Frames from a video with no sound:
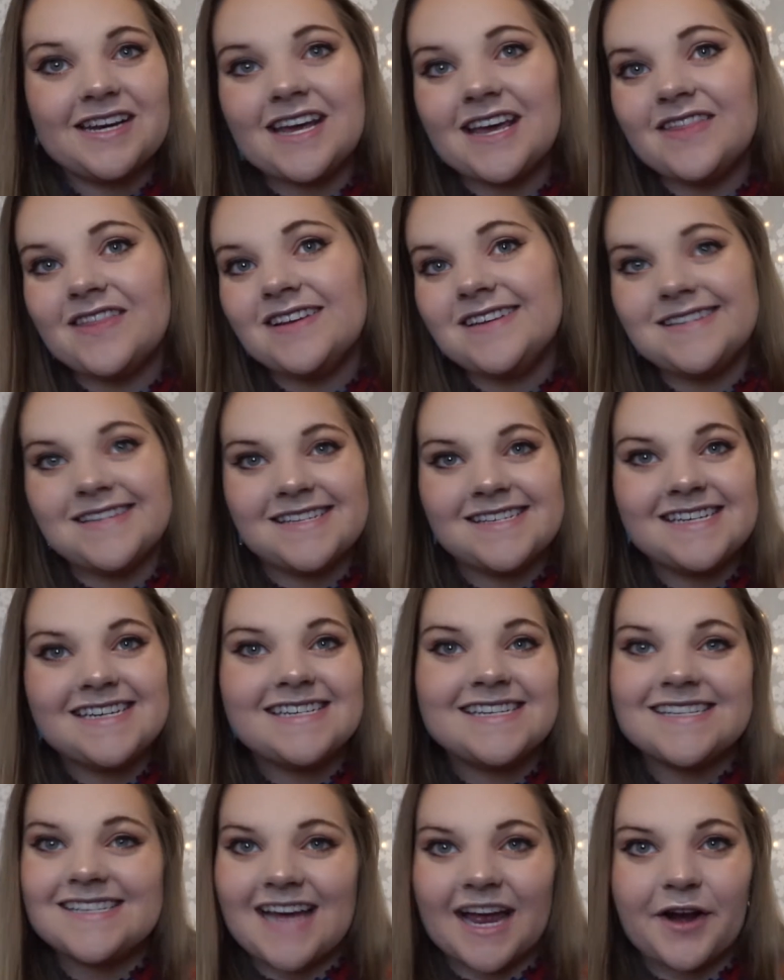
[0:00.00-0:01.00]
in the Disney
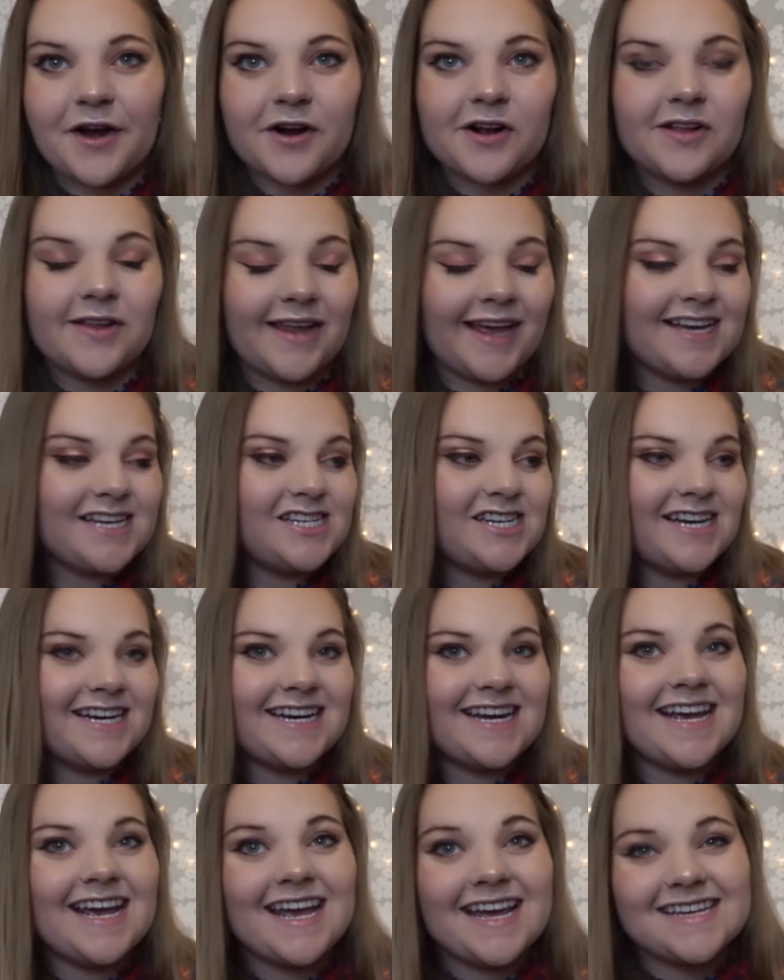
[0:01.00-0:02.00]
Designer
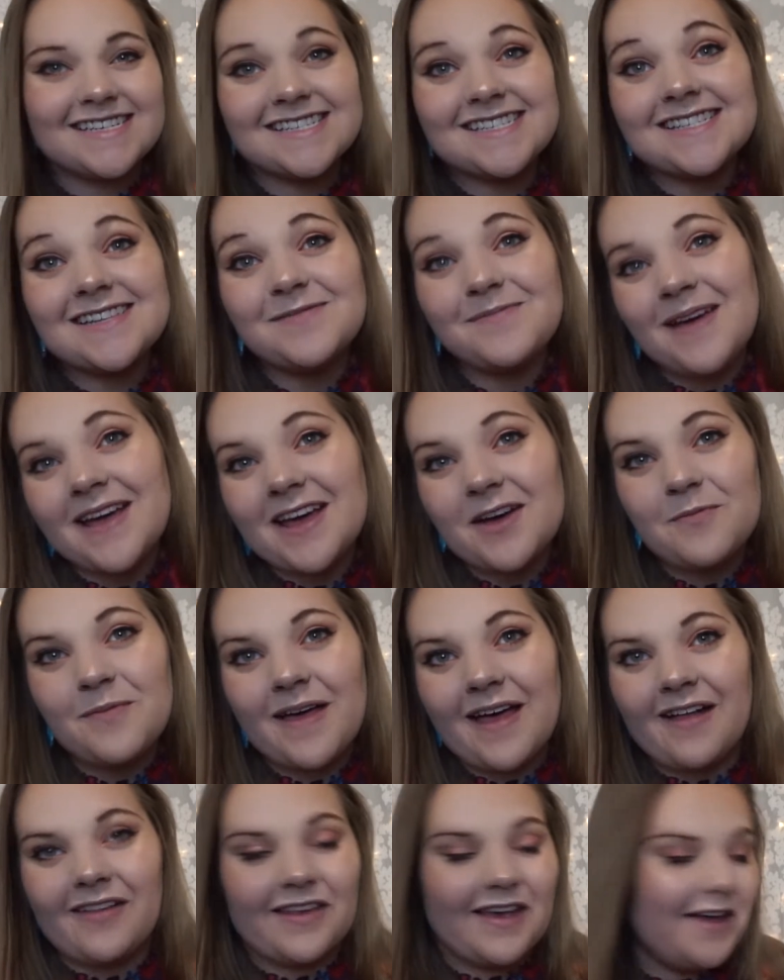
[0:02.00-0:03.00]
Collection is the makeup
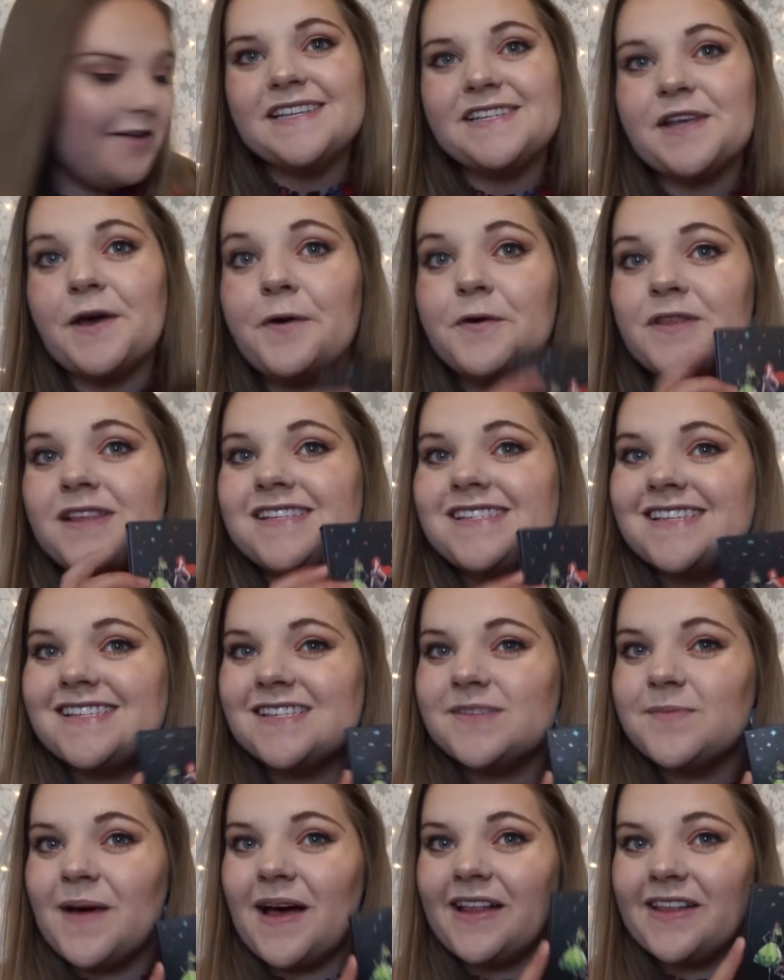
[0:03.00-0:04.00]
palette. So this is
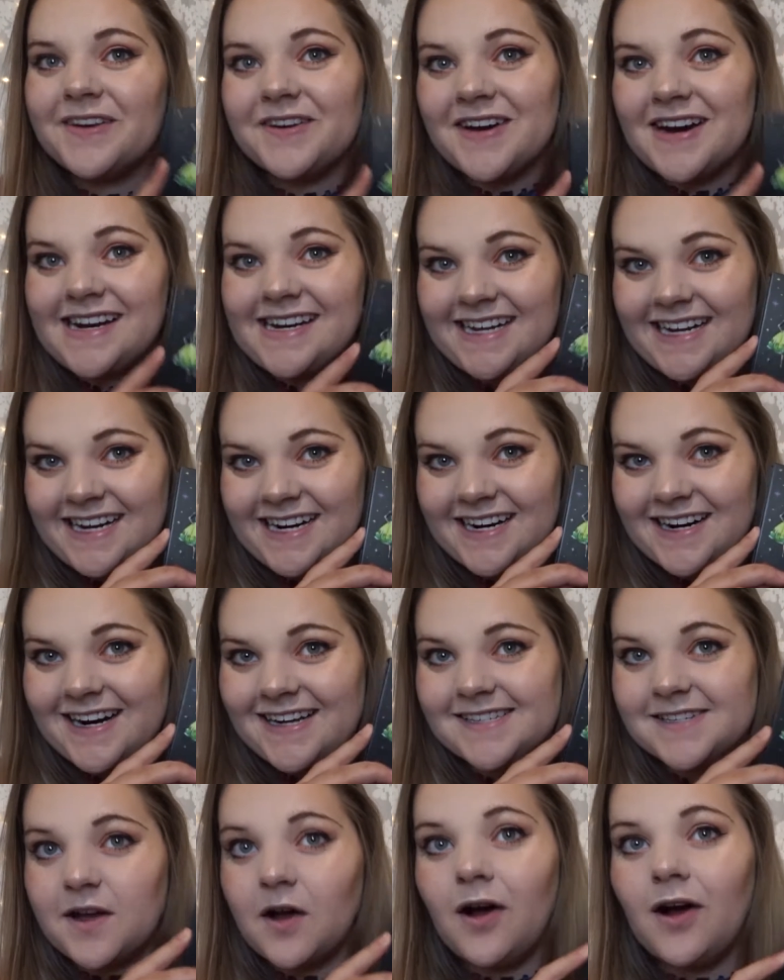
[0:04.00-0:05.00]
the palette right here.
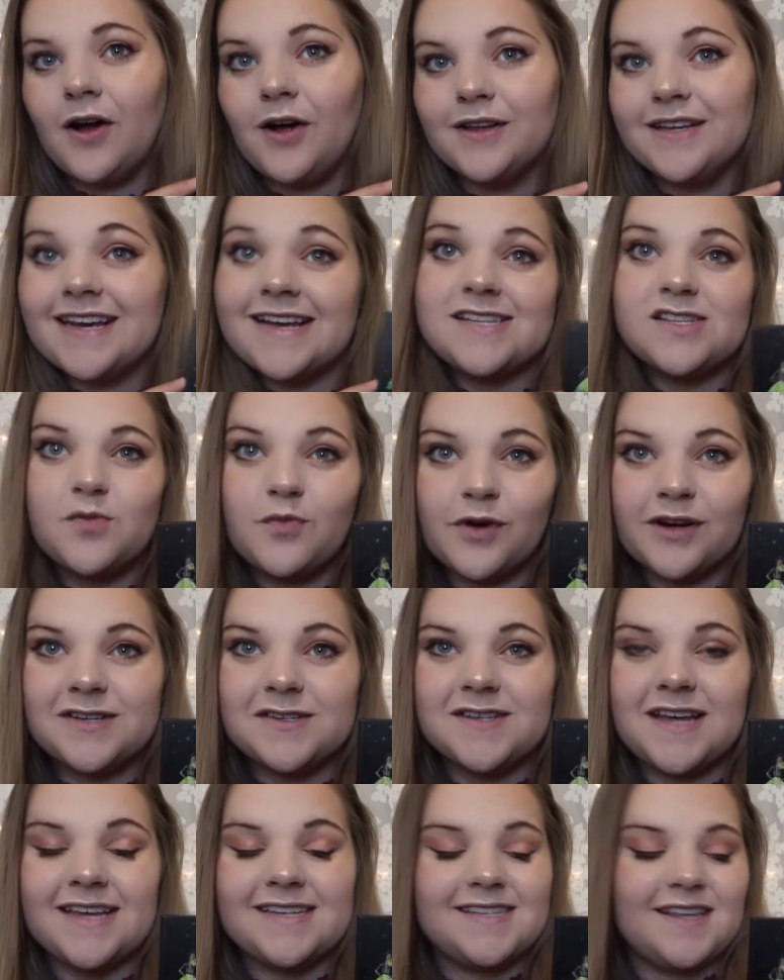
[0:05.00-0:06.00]
It's called It's a
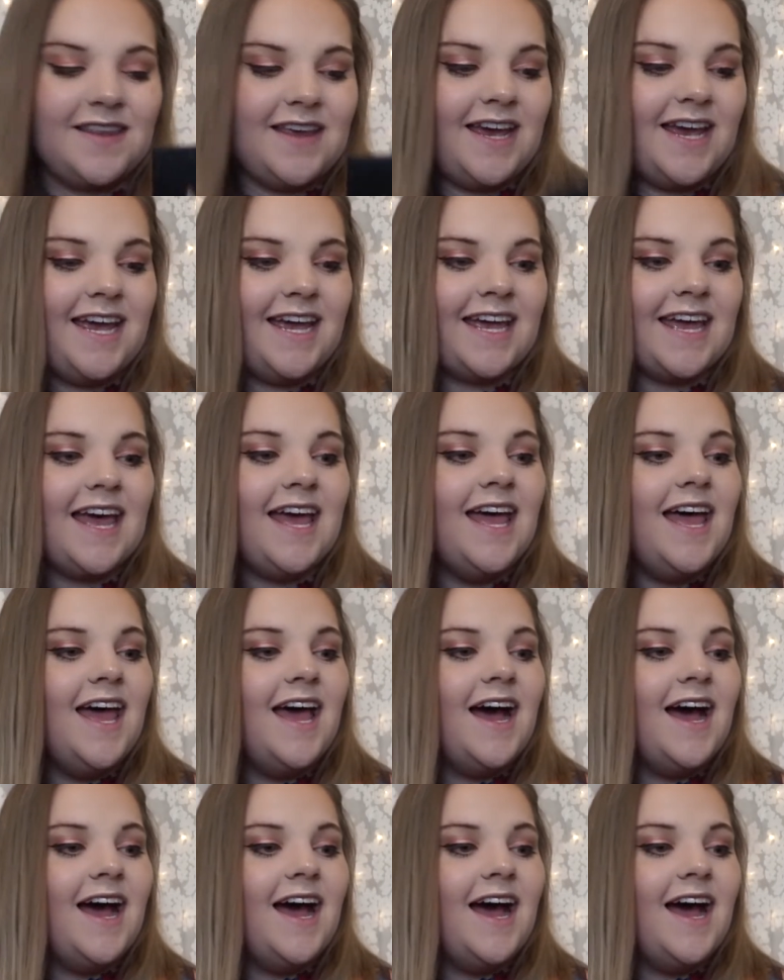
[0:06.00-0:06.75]
Princess Thing.